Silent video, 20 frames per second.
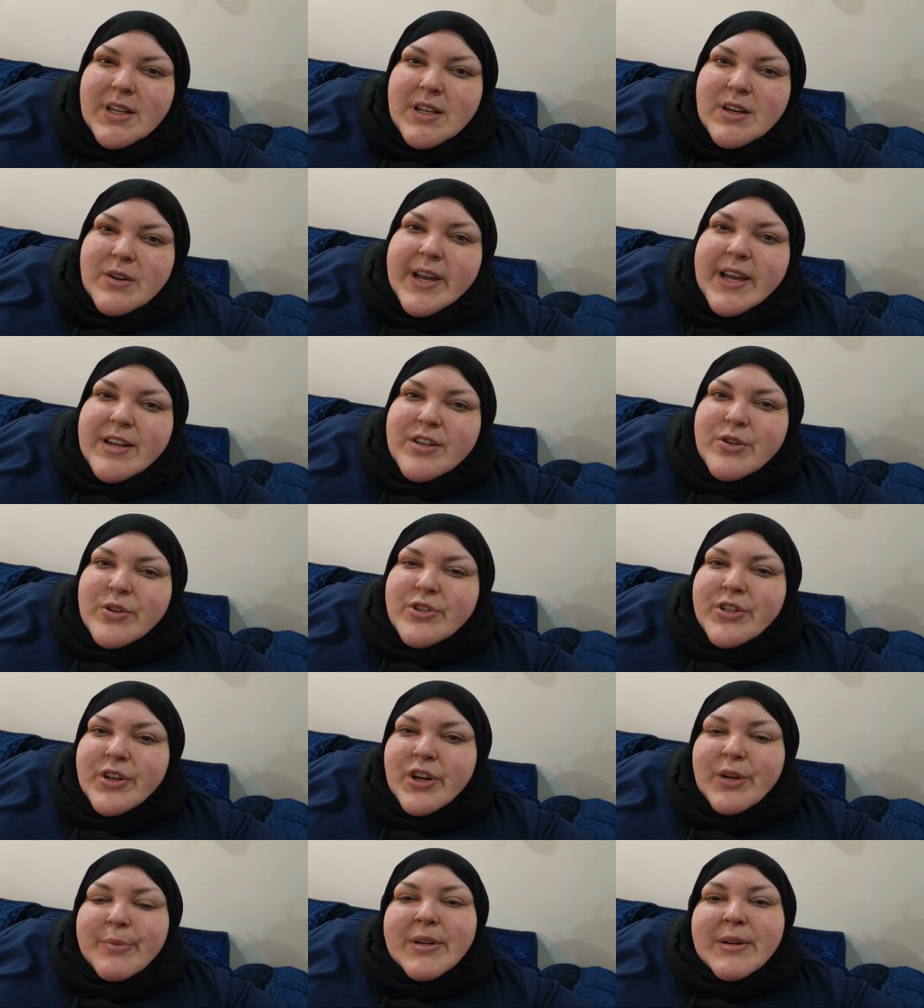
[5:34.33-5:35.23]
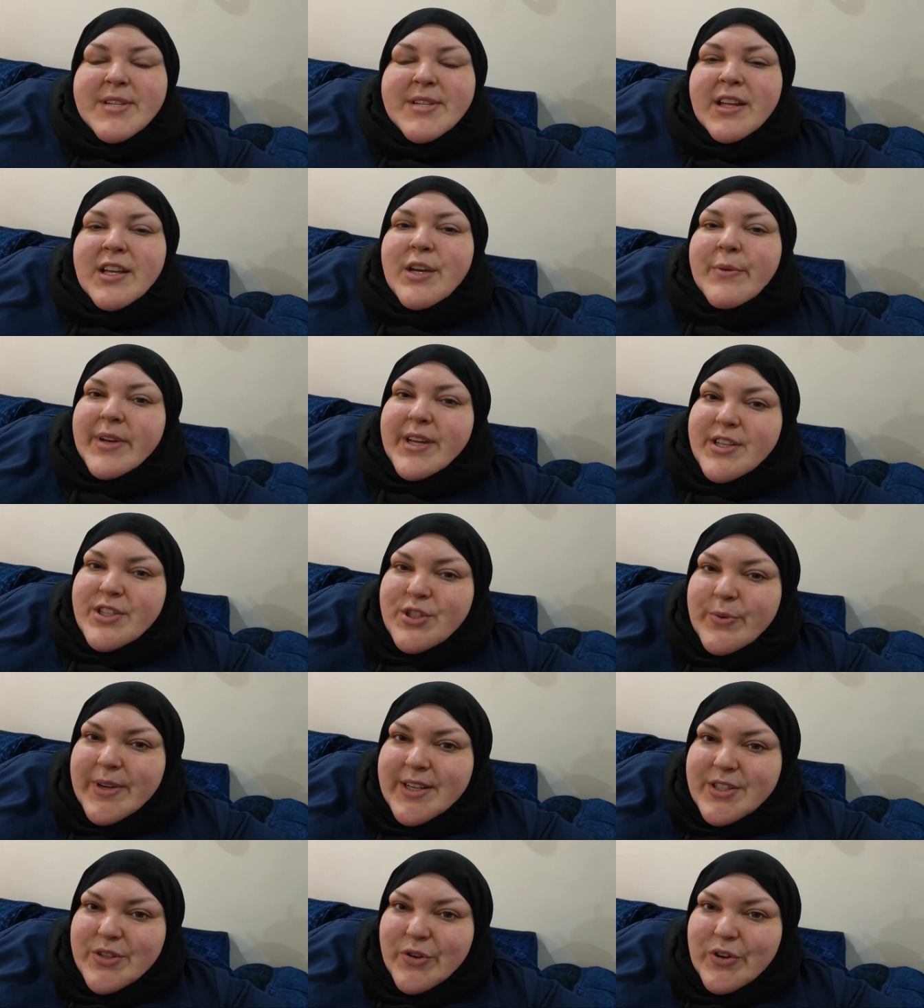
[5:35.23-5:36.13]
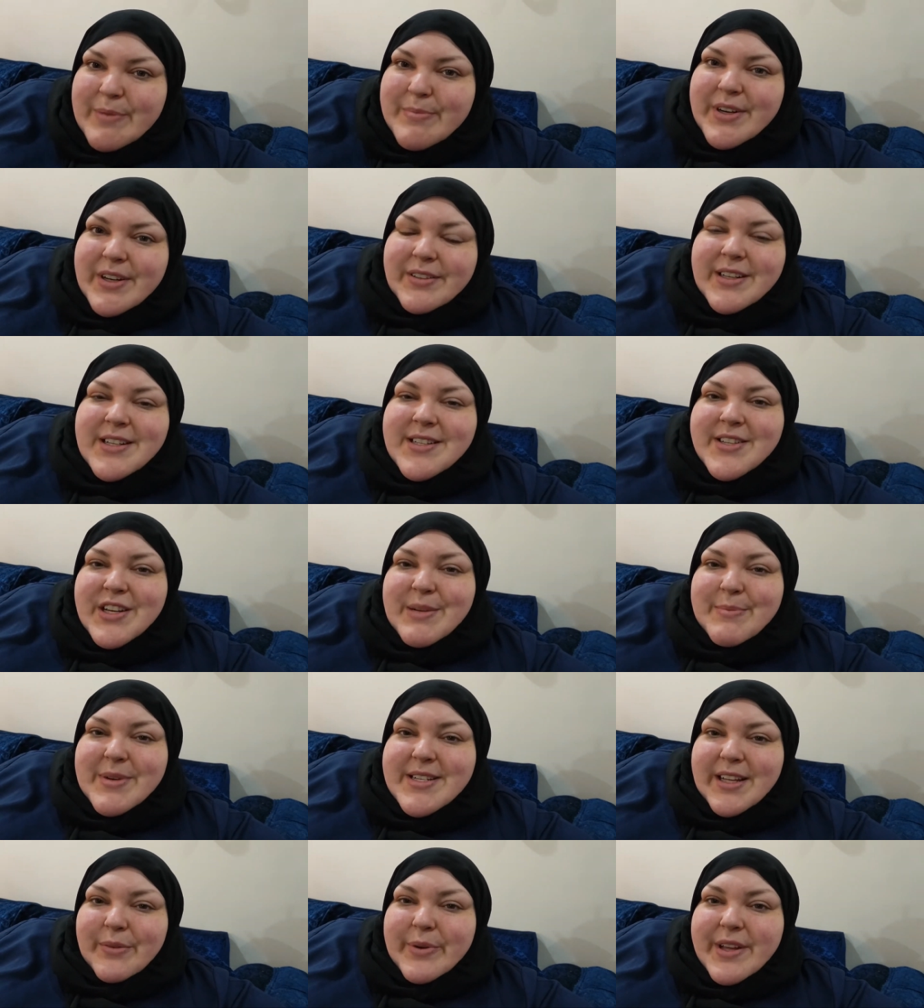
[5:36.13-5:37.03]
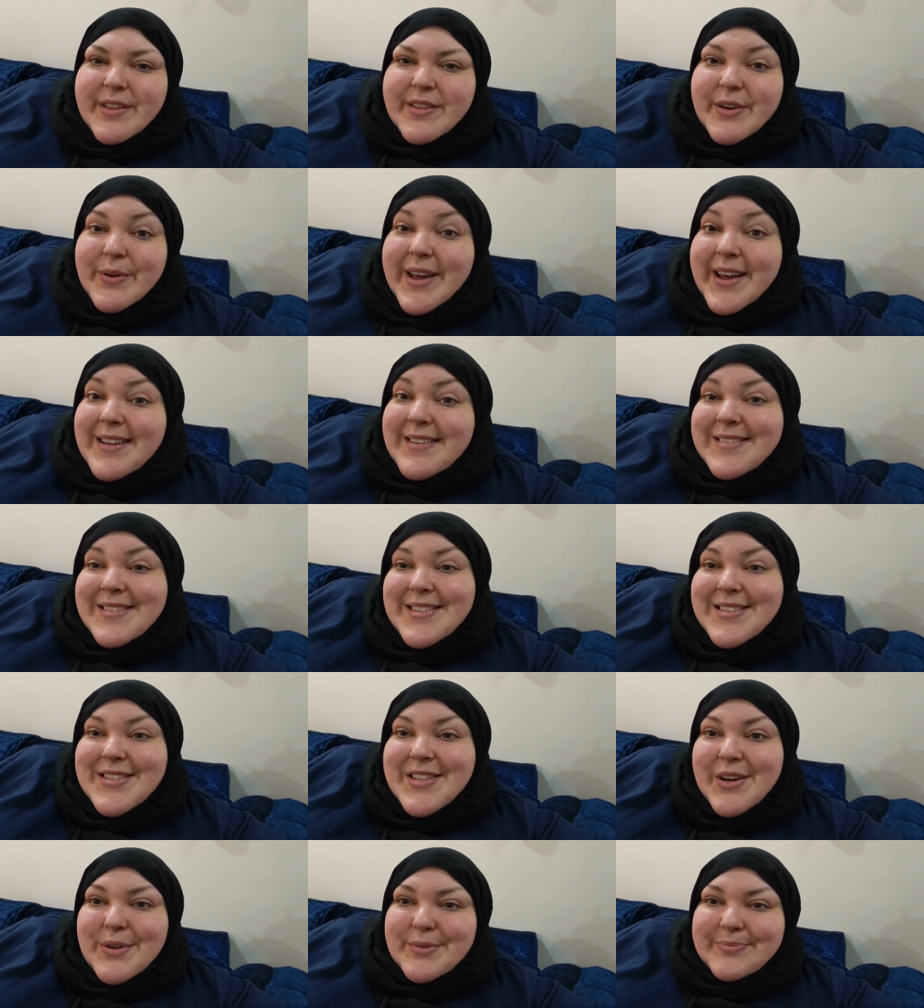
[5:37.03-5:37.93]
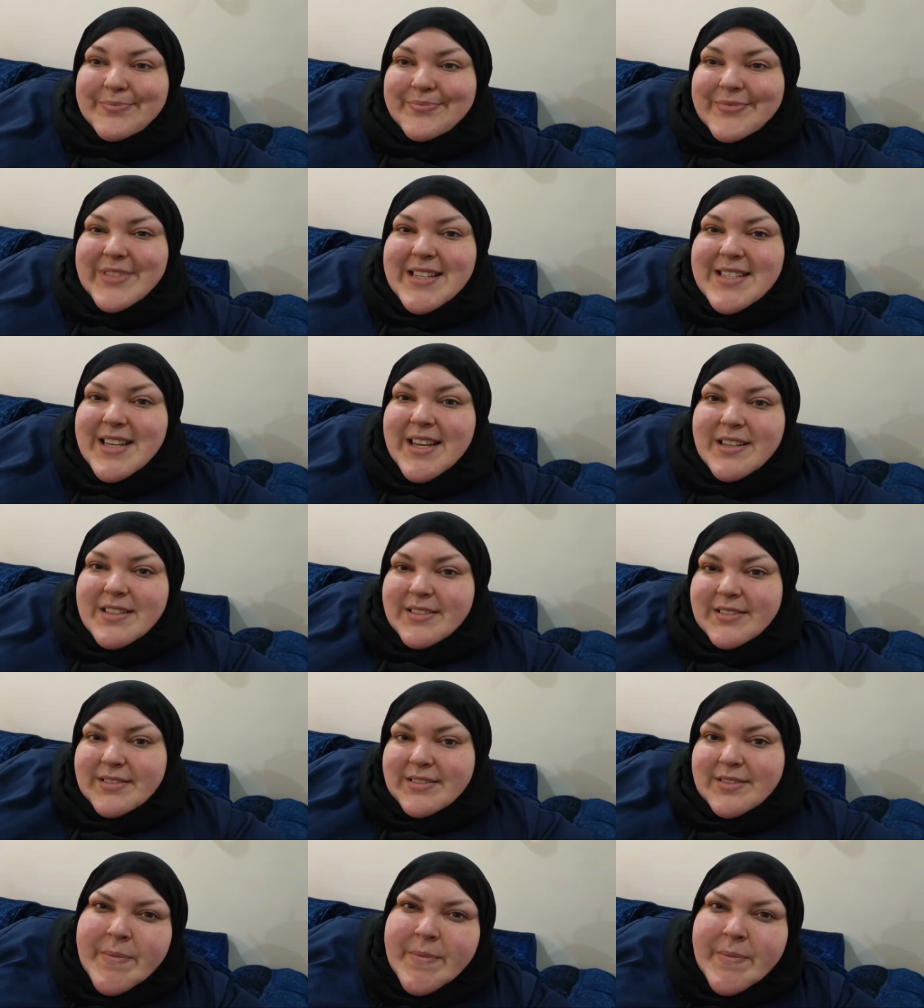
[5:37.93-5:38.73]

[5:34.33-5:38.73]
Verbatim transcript: Okay, Georgia girl, but I'm telling you what he's doing is criminal and it's going to be dealt with, okay? So that's it.